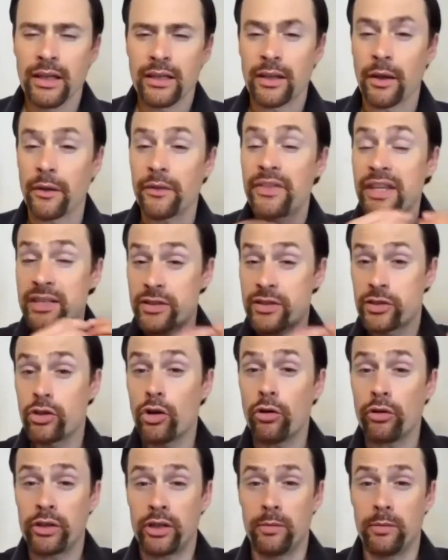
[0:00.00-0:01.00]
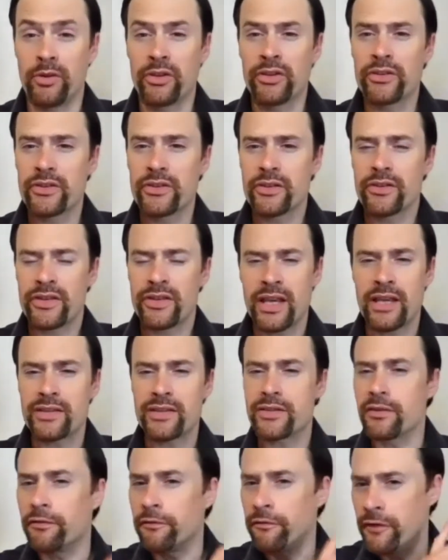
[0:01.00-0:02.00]
Now, this document says
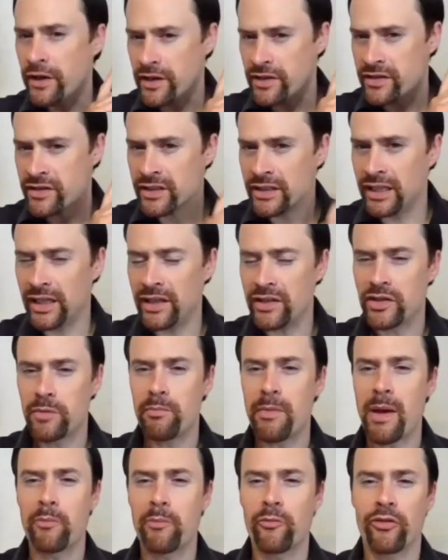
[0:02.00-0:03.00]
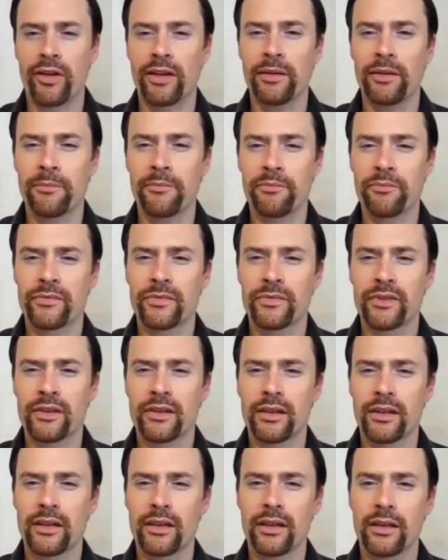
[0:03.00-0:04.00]
the first key to memory
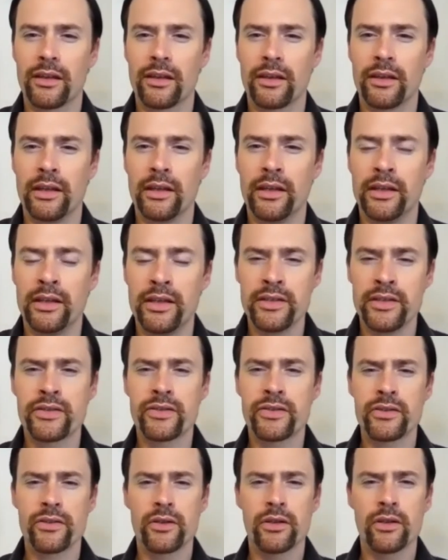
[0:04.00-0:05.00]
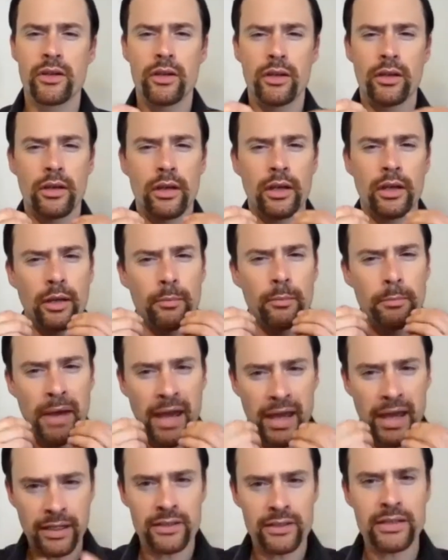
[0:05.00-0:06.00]
is uh,
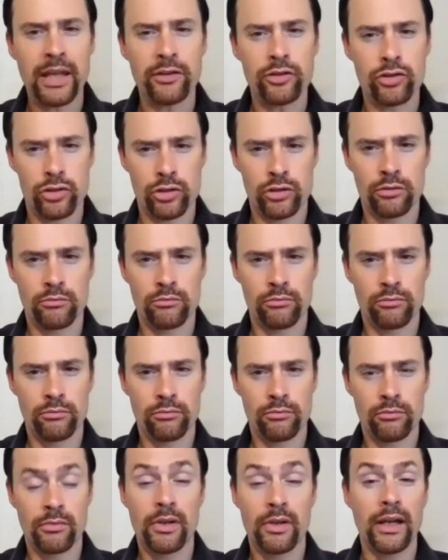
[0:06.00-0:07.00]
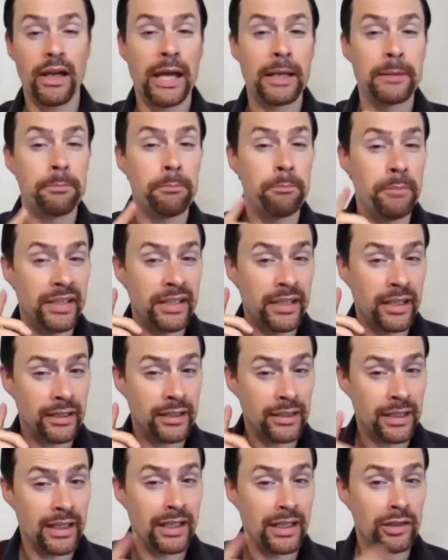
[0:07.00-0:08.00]
paying attention and
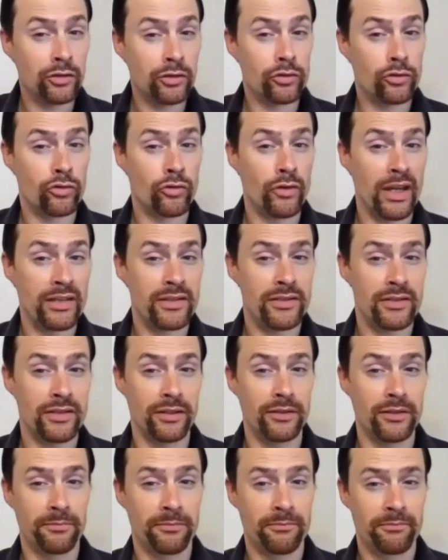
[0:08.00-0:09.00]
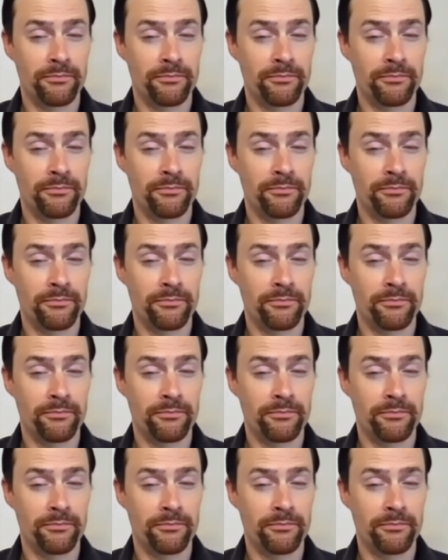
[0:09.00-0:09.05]
being interested.